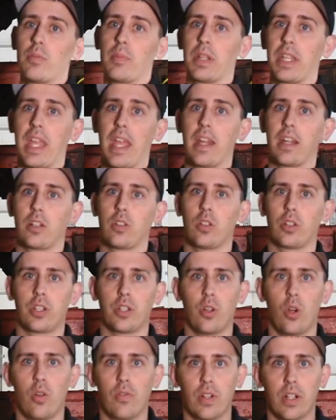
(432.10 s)
your mechanic look
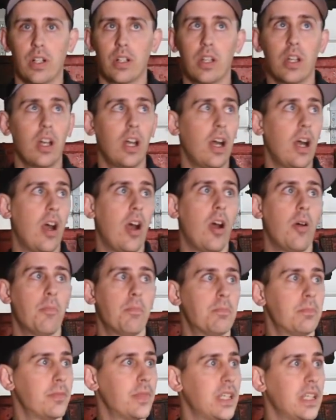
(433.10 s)
it over.
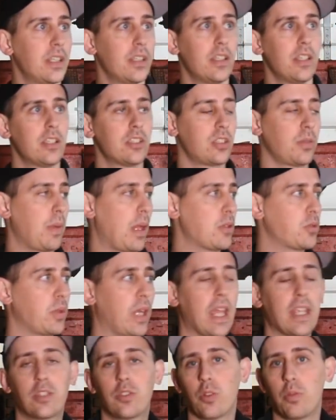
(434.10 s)
Sometimes we
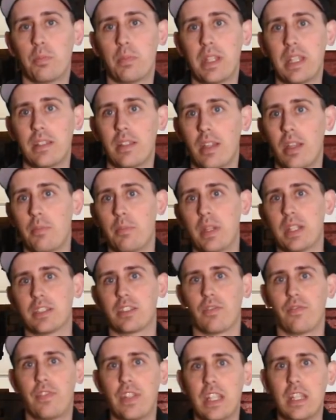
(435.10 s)
hate to admit
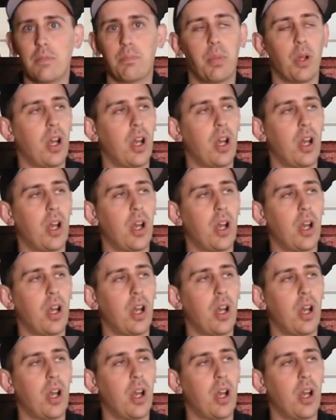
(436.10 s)
defeat,